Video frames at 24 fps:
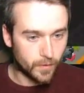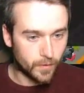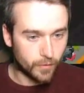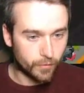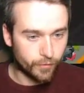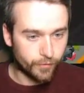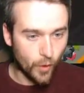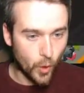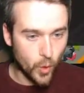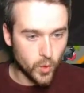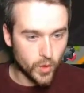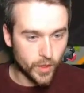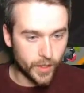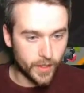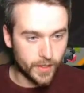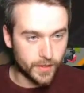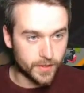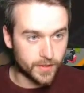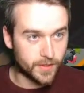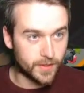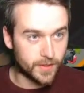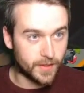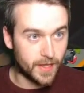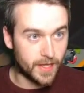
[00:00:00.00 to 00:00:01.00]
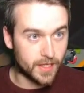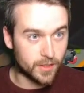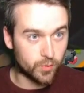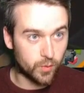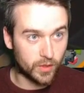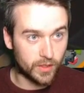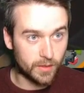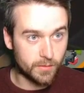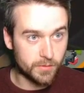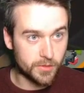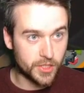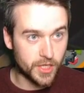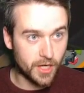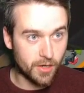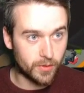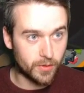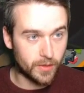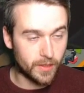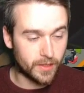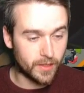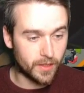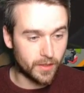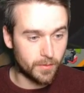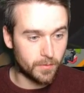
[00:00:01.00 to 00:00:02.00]
Focus is what I'm shouting
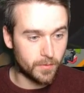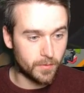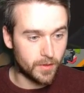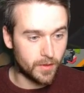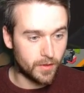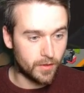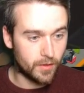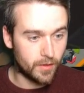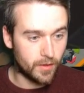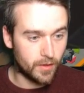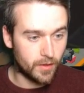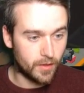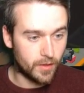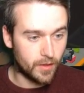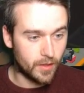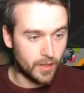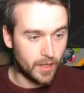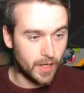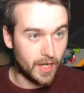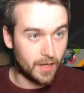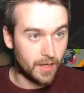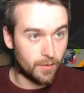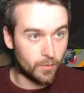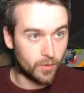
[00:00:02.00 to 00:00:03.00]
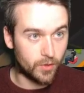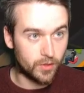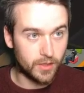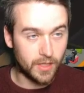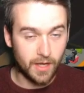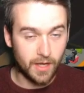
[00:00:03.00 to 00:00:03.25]
at them. And we're going to